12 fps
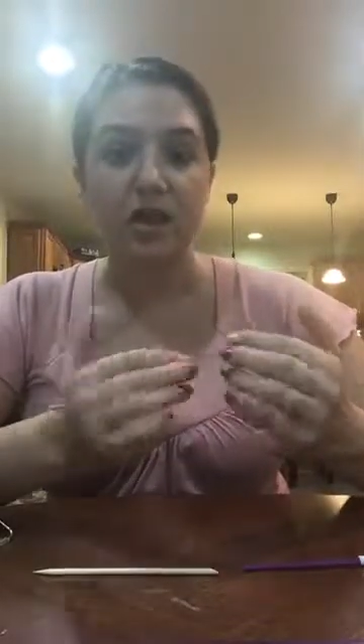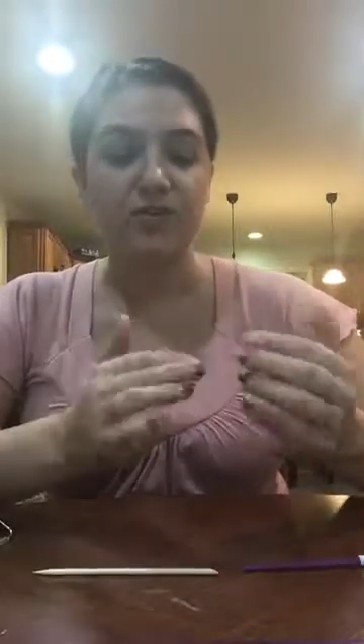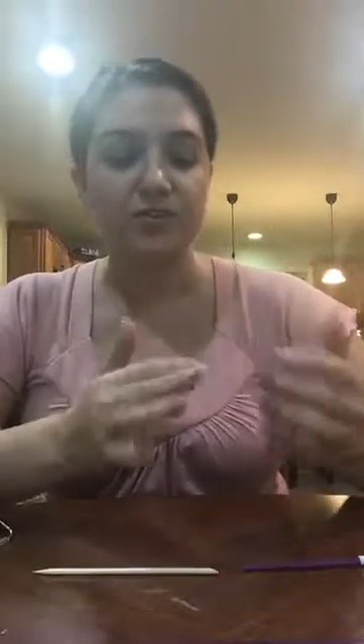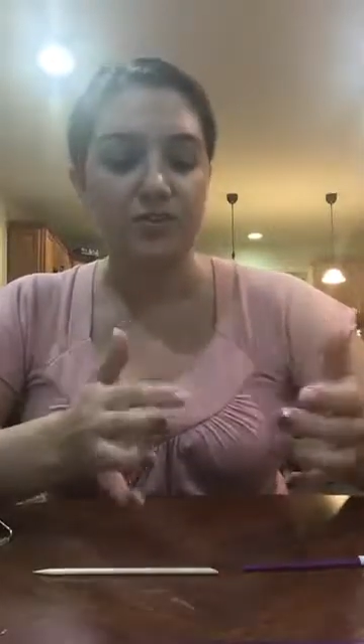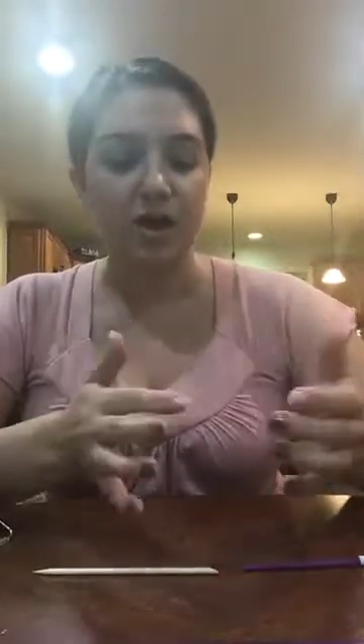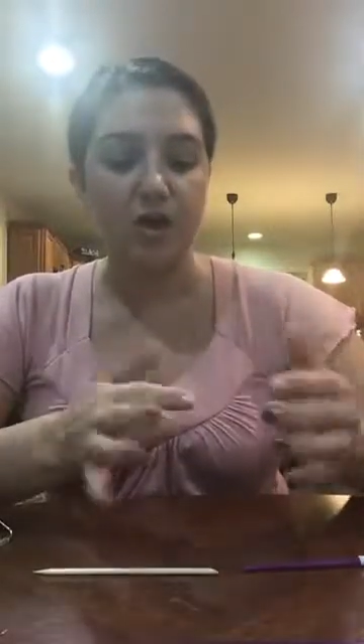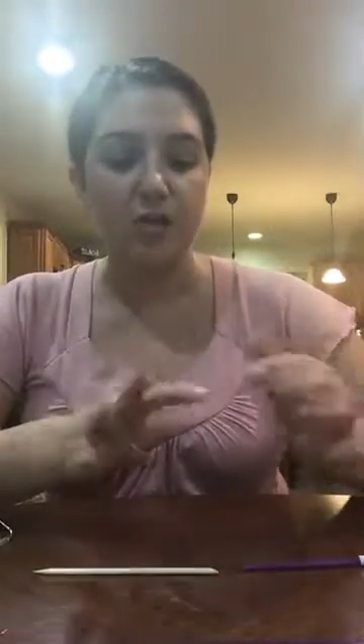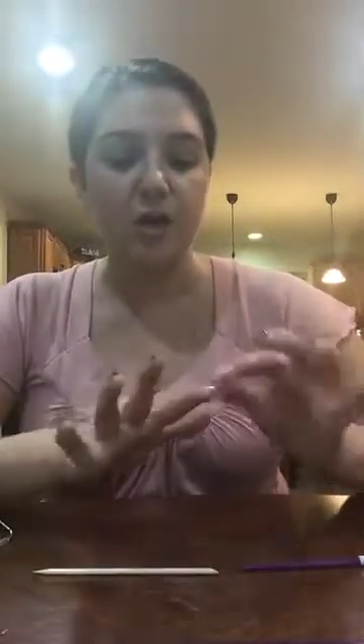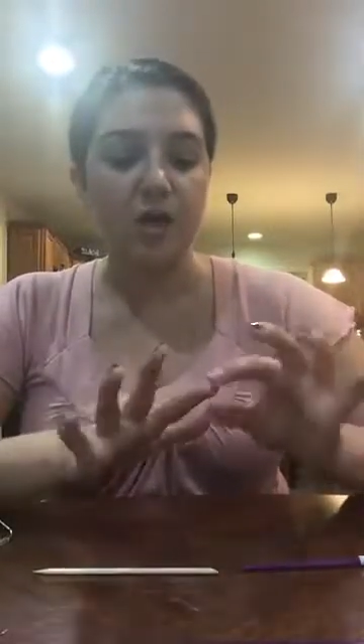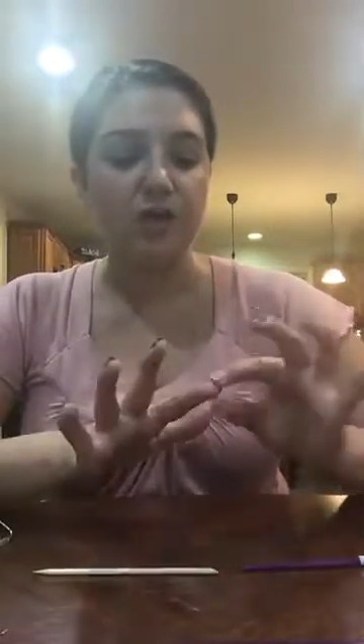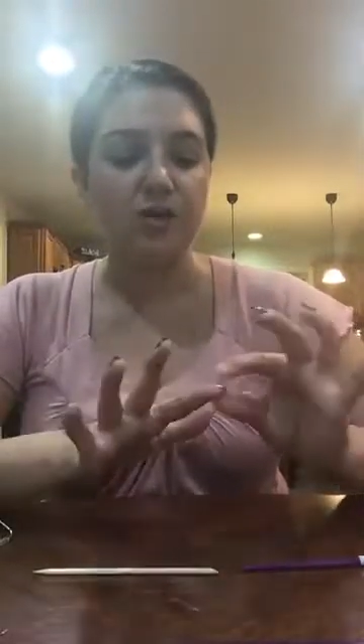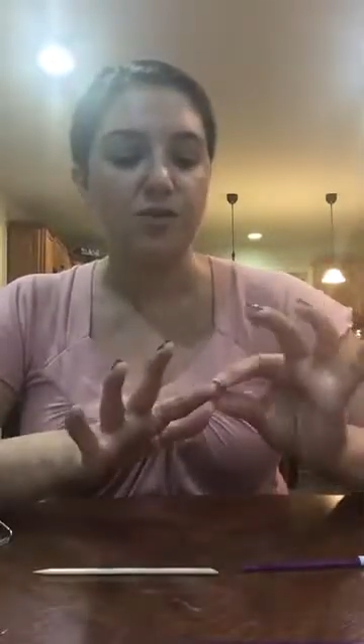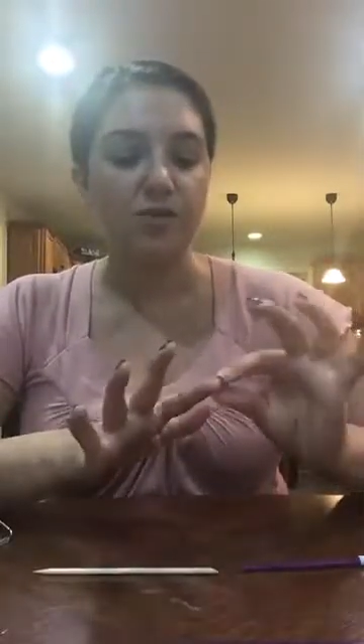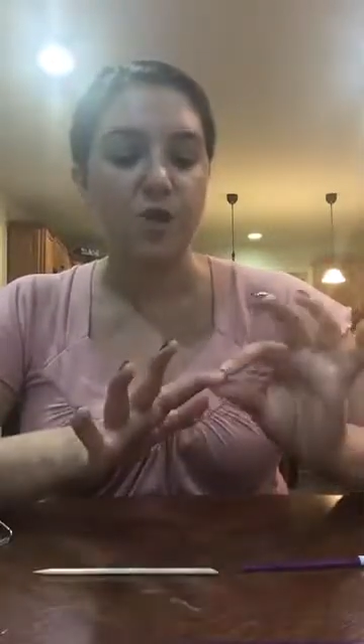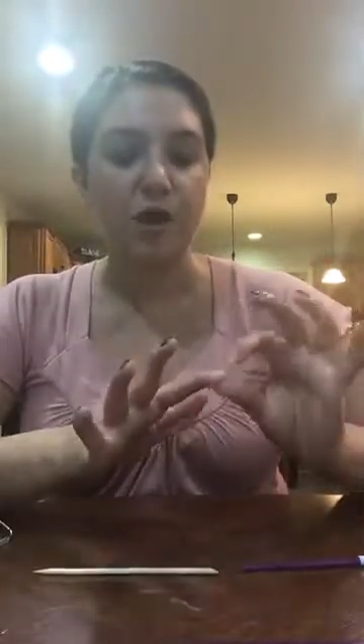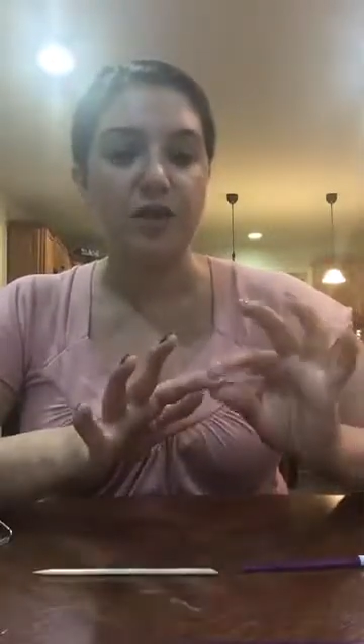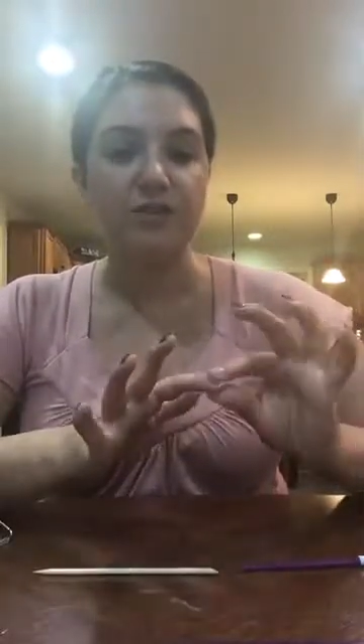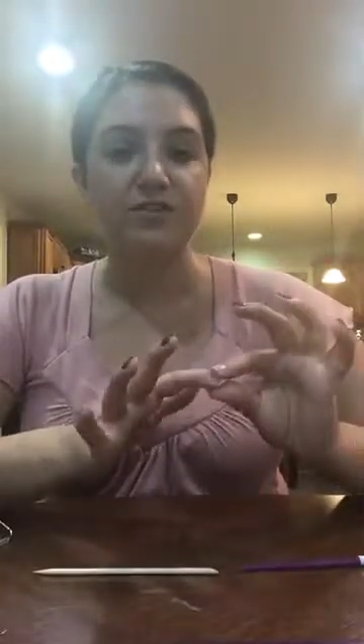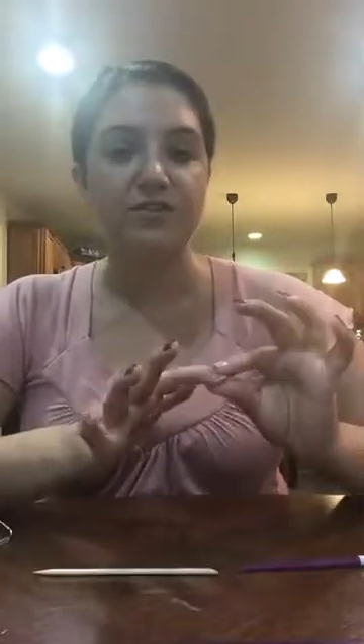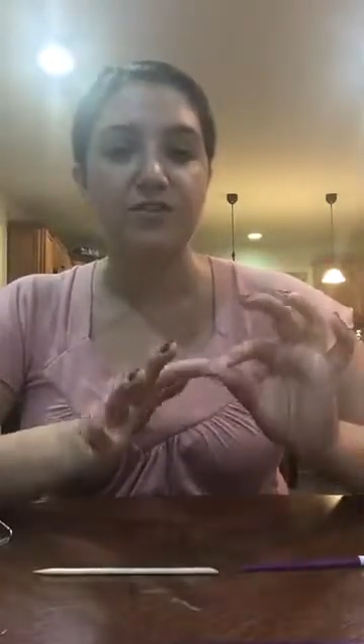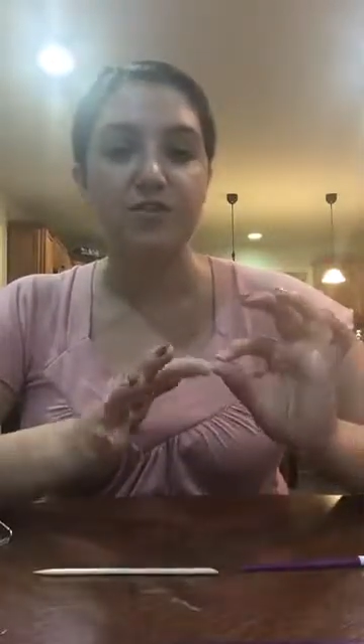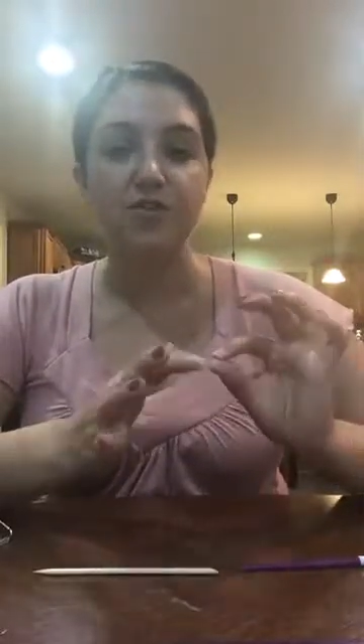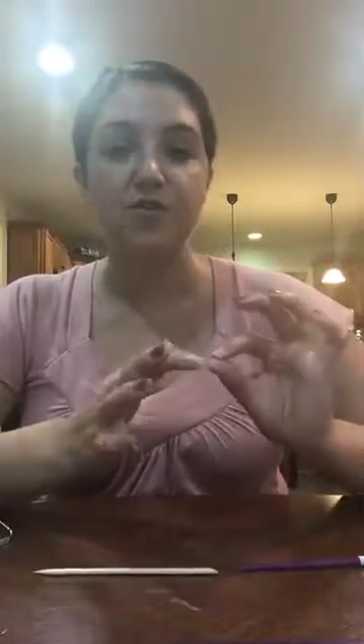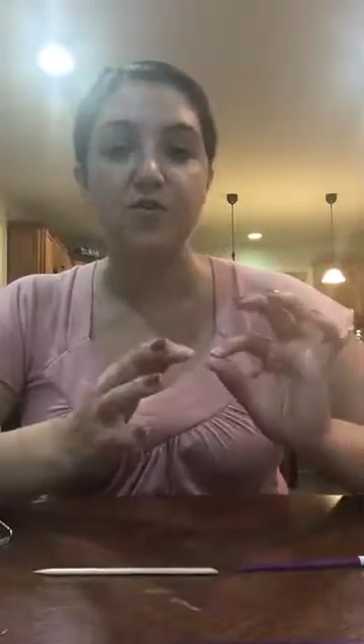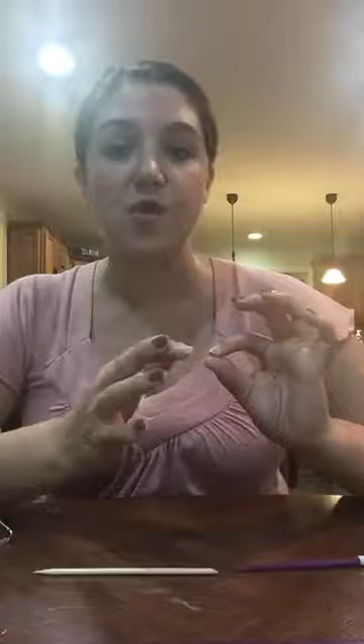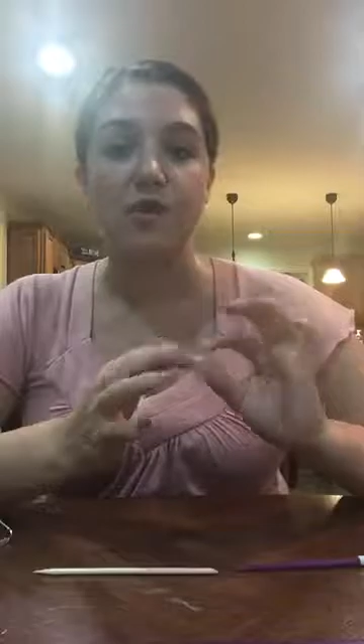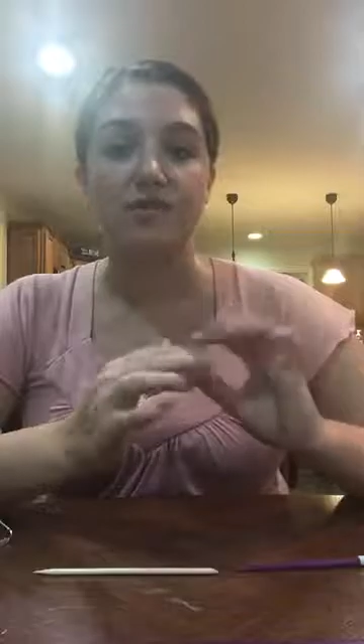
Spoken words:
So you want to